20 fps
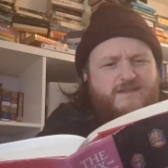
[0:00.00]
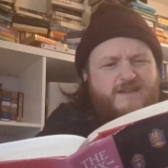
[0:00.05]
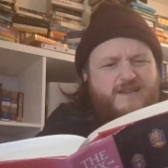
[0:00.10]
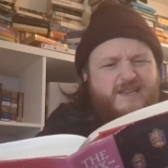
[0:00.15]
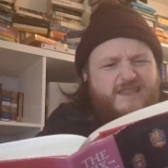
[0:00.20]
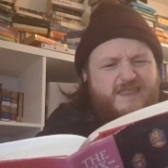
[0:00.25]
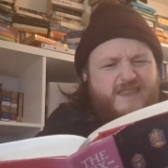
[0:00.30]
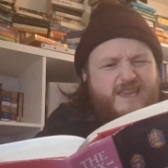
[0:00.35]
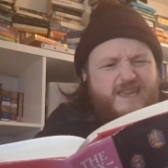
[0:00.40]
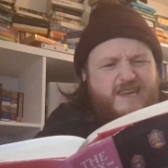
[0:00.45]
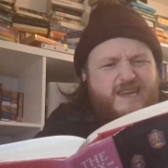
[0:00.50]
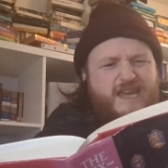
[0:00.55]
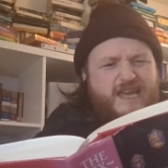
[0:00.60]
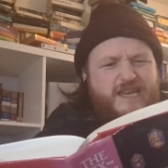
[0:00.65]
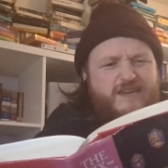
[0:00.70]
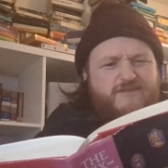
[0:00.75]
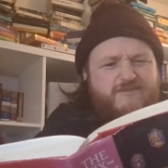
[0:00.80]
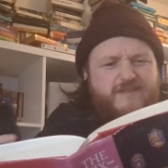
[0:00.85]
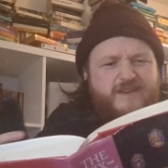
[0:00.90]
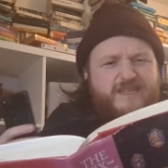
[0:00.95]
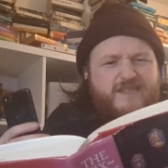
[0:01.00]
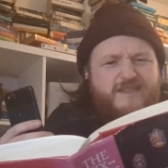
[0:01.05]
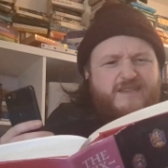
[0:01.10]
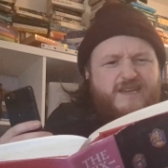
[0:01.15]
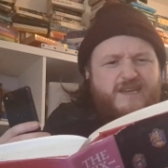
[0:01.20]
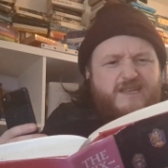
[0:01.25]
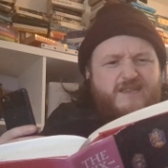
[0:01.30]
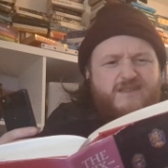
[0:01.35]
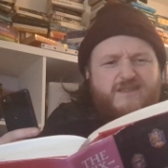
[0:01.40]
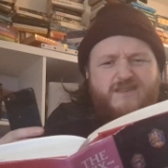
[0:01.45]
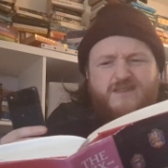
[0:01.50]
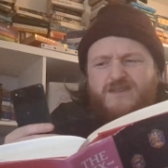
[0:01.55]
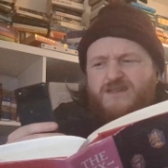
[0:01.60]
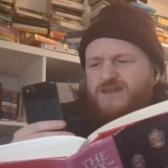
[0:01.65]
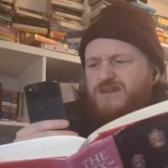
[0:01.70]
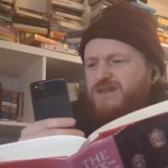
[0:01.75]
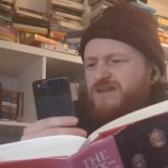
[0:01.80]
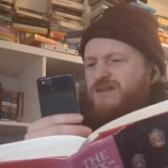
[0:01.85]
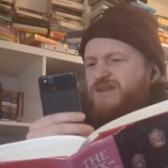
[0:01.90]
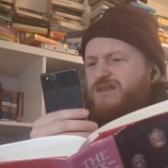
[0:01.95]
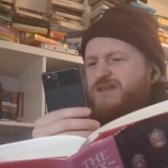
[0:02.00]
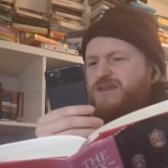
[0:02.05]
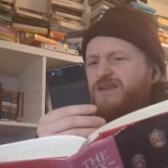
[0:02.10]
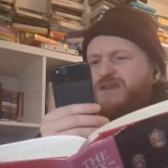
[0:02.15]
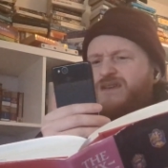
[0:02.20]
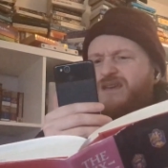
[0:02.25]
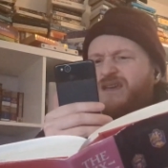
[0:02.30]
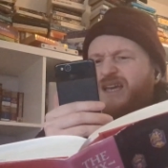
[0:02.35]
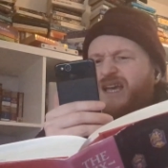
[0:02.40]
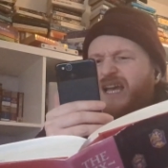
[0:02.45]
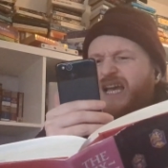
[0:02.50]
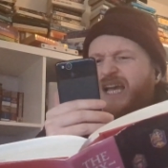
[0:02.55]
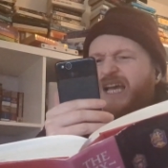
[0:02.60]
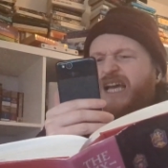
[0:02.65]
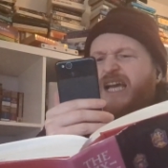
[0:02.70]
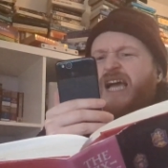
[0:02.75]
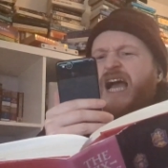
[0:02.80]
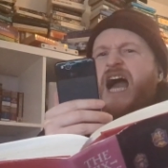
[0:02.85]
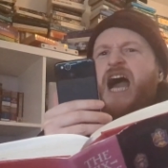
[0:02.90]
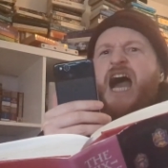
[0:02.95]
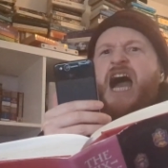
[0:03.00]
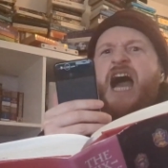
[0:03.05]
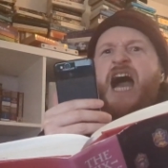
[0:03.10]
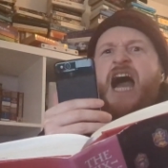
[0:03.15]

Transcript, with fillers: And then Henry said, Kaltak!